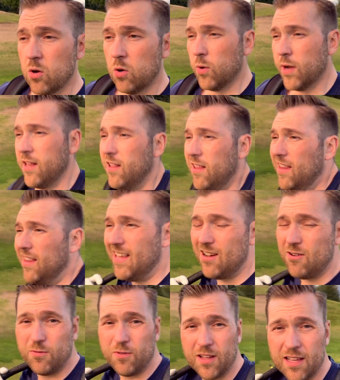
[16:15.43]
Well, now,
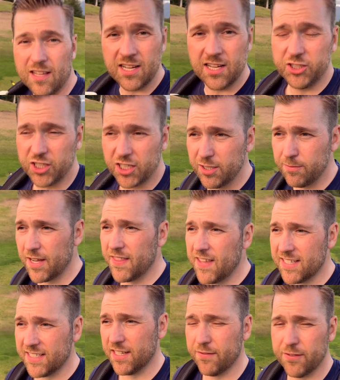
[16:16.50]
judging by
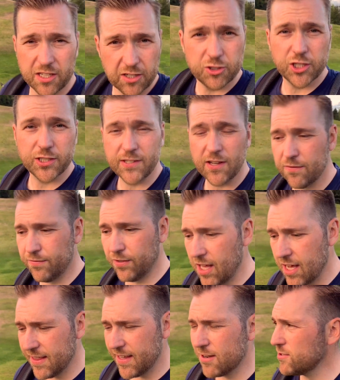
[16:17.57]
that divot you just saw
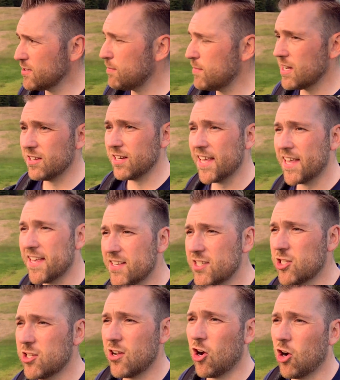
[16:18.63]
fly, that was about
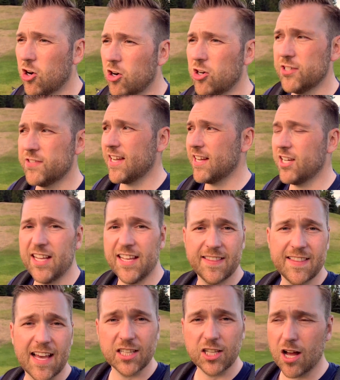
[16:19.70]
as hard as I could hit
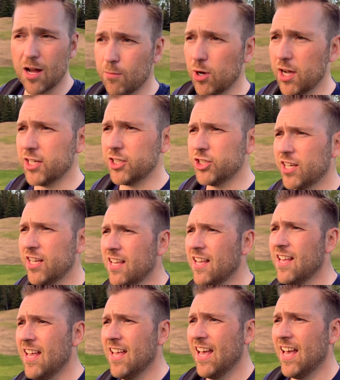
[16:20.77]
that lob wedge,
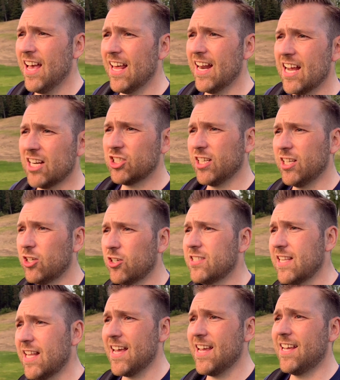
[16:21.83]
and actually
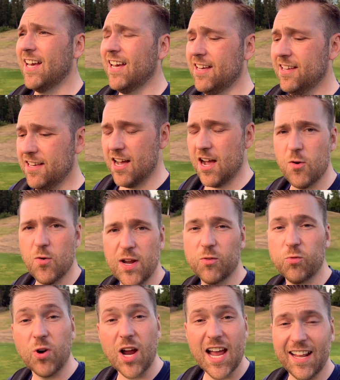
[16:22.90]
looks like I went
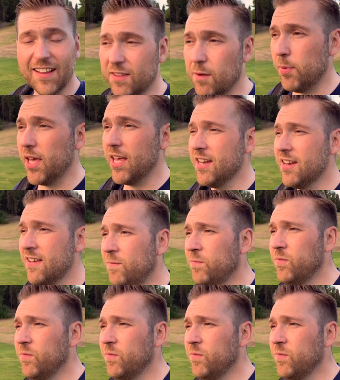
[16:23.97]
right at the pin.